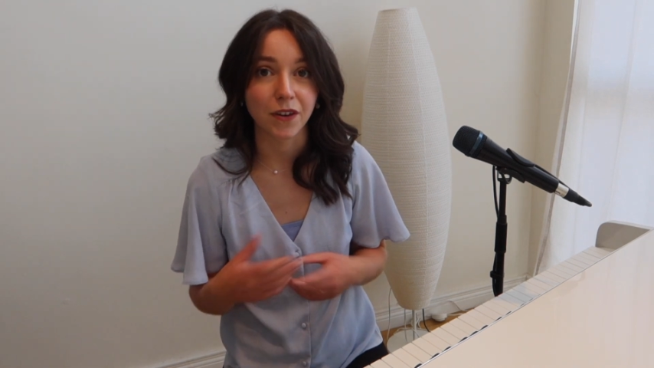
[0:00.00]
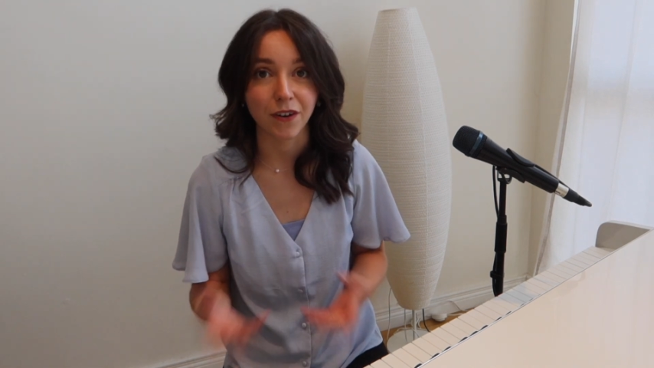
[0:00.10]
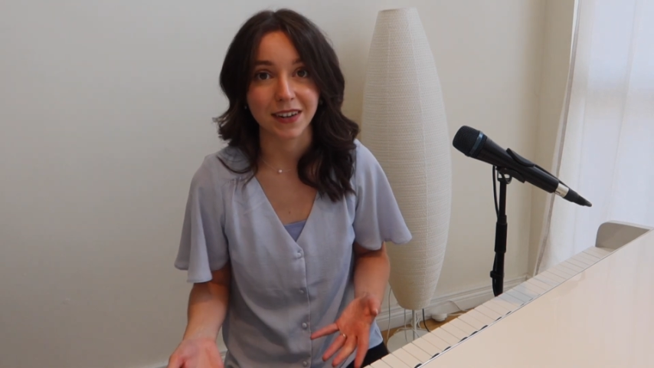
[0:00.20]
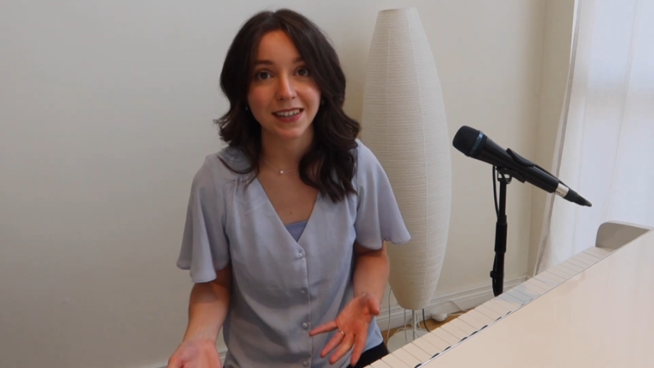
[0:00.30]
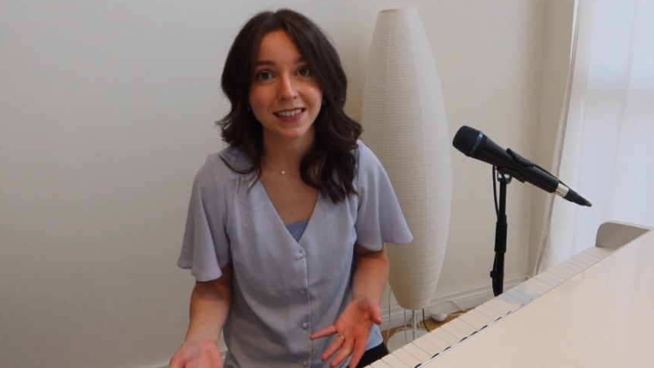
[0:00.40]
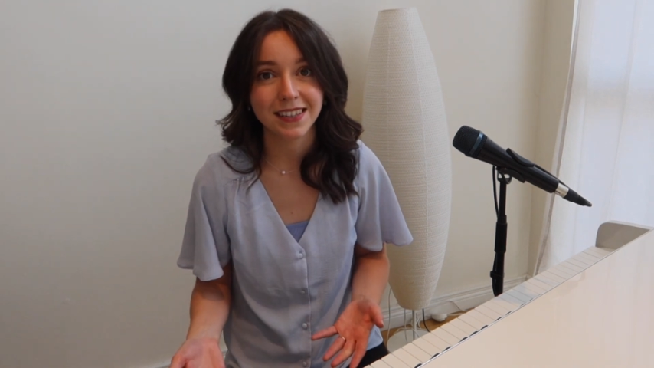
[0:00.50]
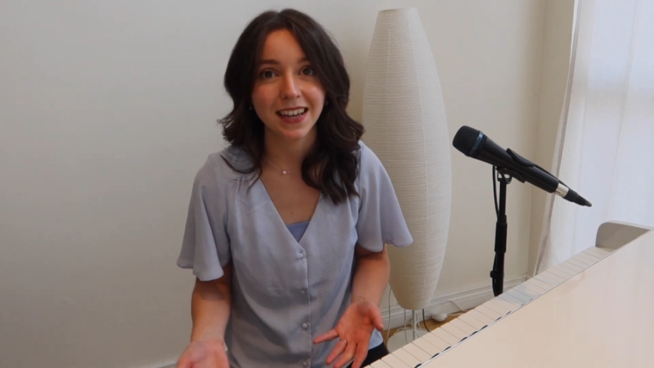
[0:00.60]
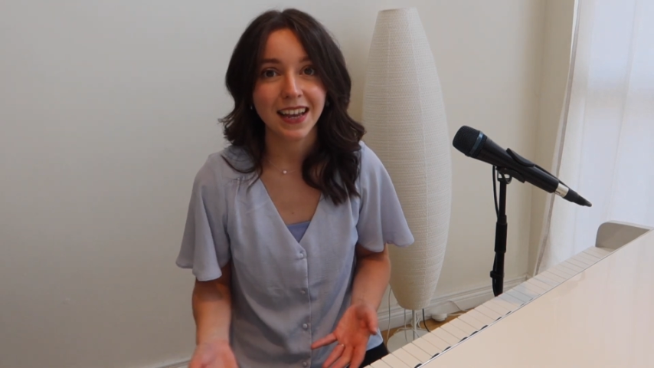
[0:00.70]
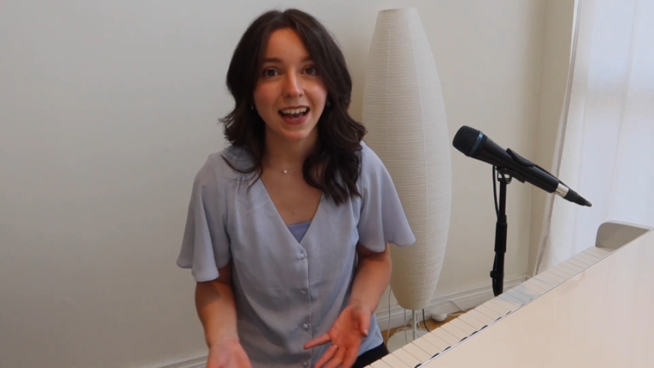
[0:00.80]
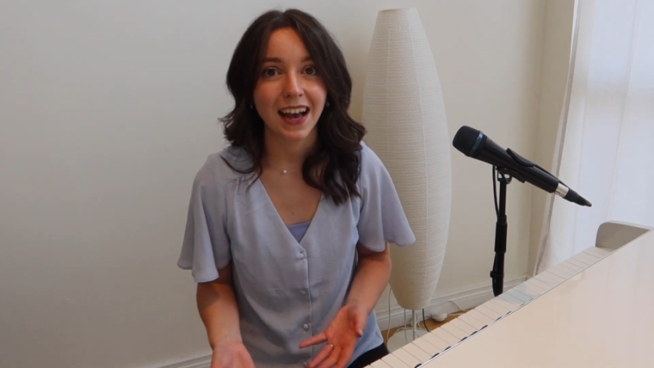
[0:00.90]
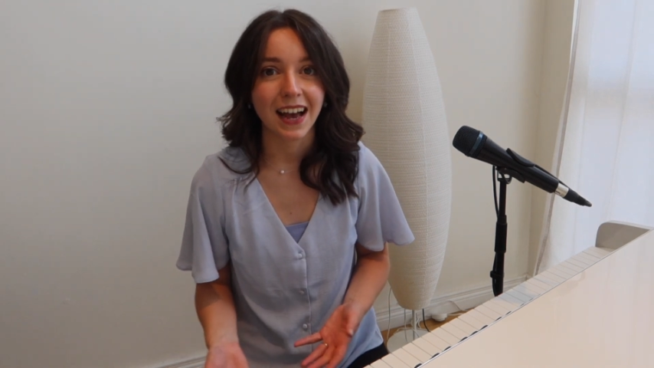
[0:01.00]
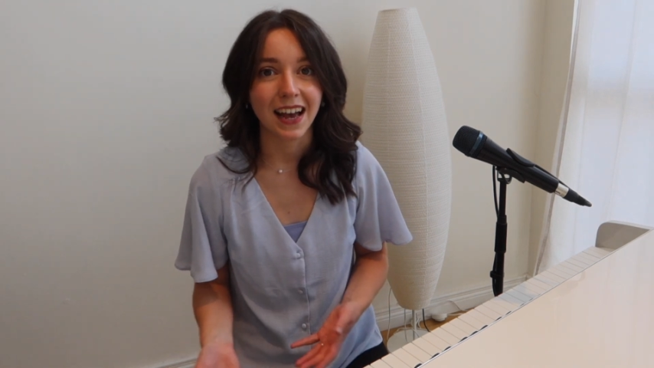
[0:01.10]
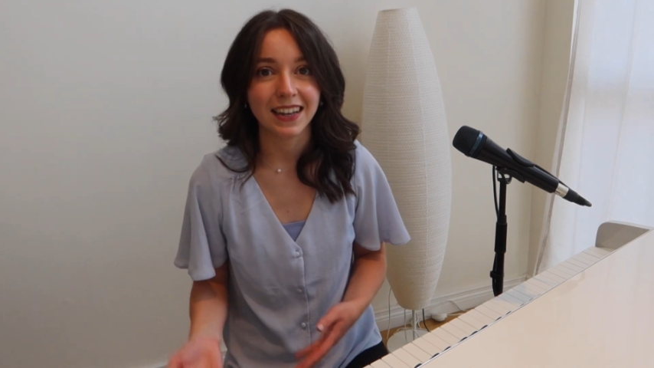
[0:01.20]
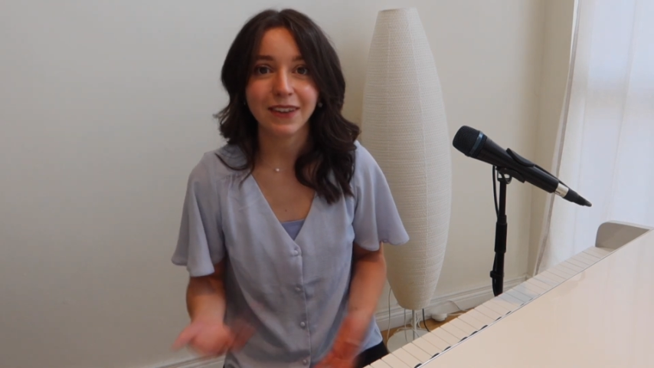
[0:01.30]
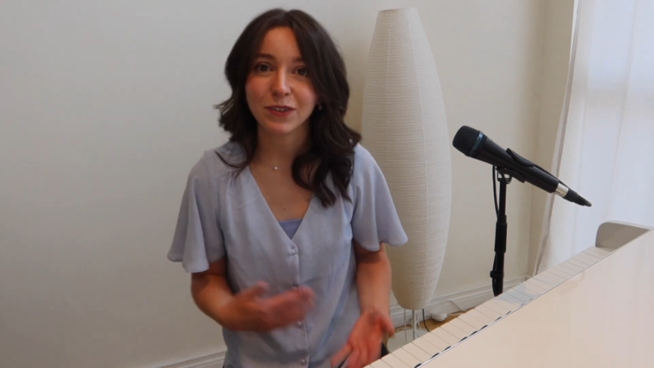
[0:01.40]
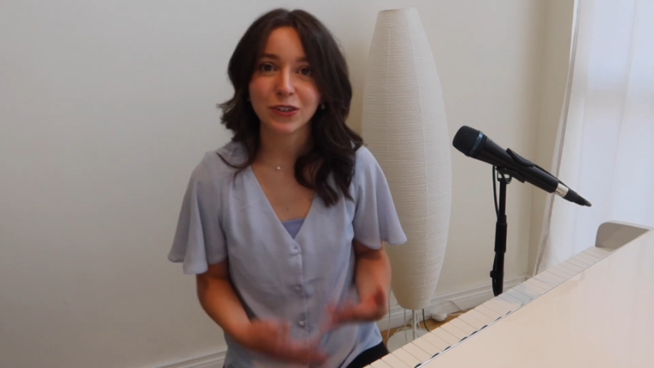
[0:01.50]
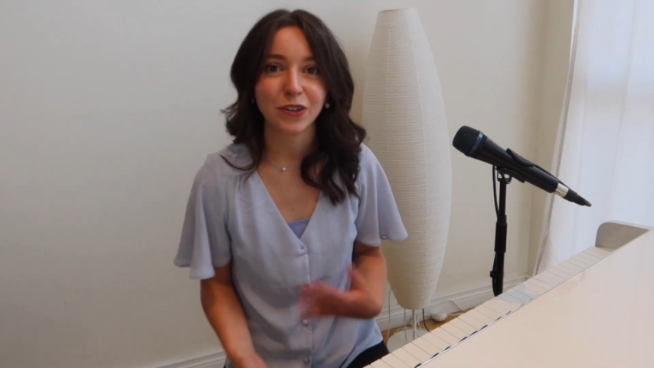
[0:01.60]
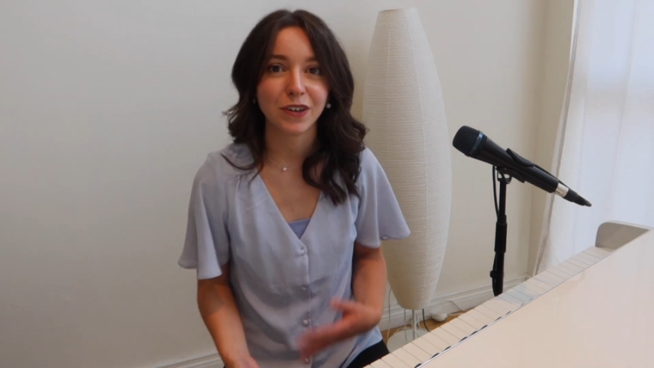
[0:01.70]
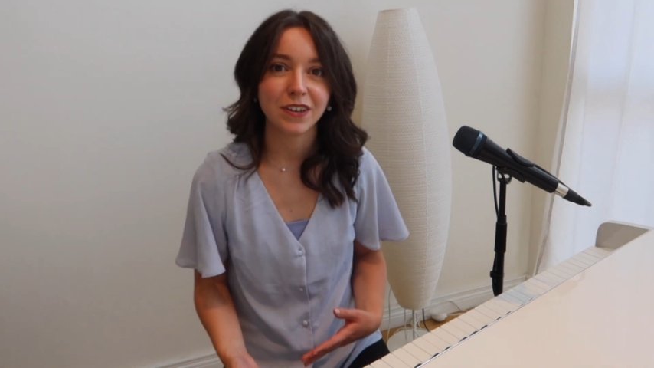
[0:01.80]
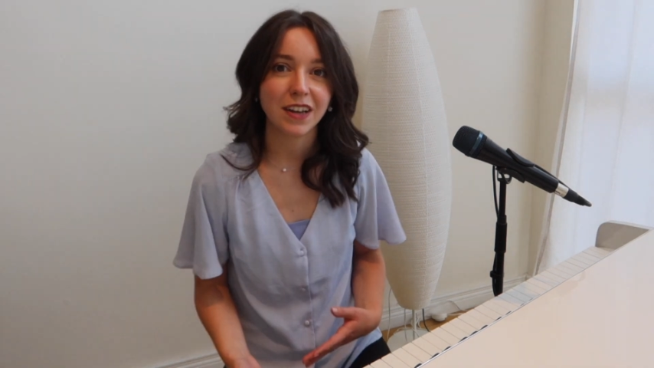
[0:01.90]
artists, and in
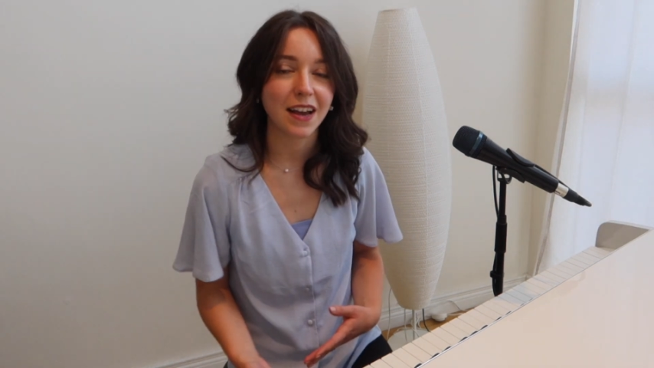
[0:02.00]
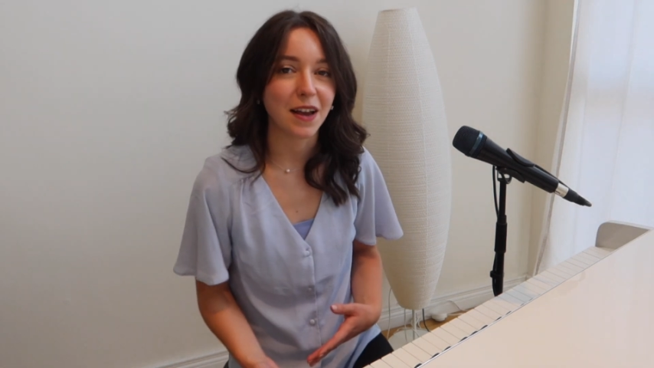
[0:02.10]
return